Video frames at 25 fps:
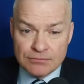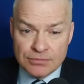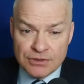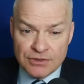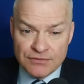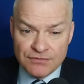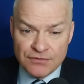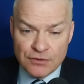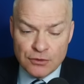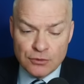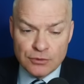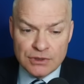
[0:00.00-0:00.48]

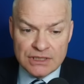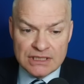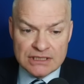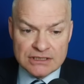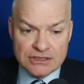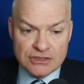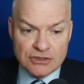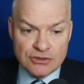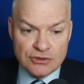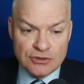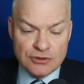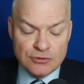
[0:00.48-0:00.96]
Perfui
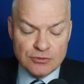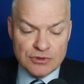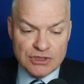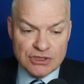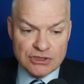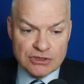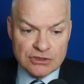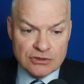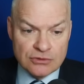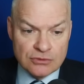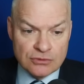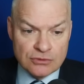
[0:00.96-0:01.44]
is good,
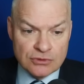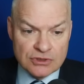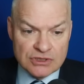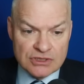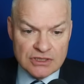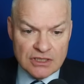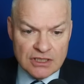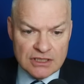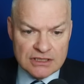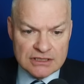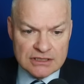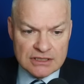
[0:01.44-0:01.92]
which scores
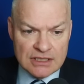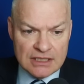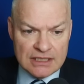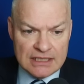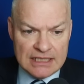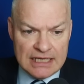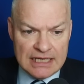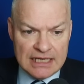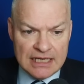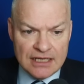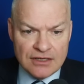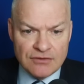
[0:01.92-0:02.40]

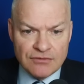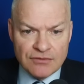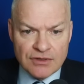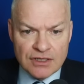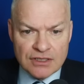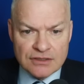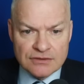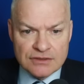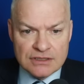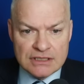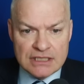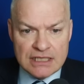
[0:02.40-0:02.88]
nicely in
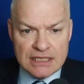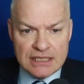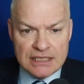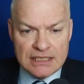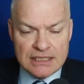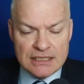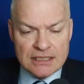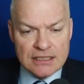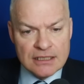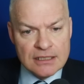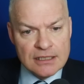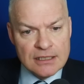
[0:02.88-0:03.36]
row
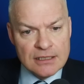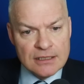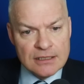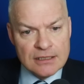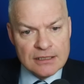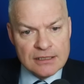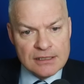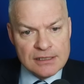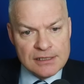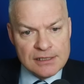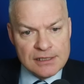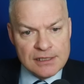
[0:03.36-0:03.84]
D,
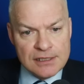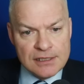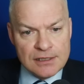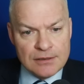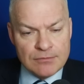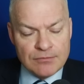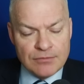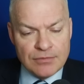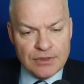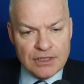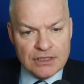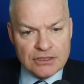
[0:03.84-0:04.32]

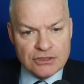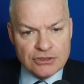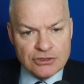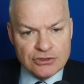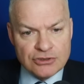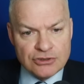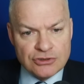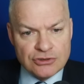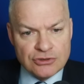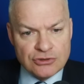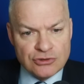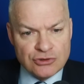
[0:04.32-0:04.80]
but
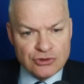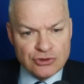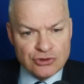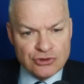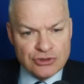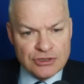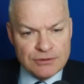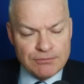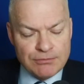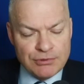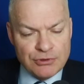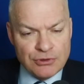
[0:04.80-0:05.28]

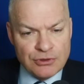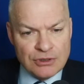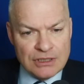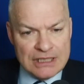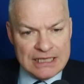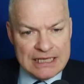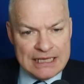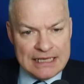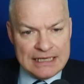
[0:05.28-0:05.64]
triple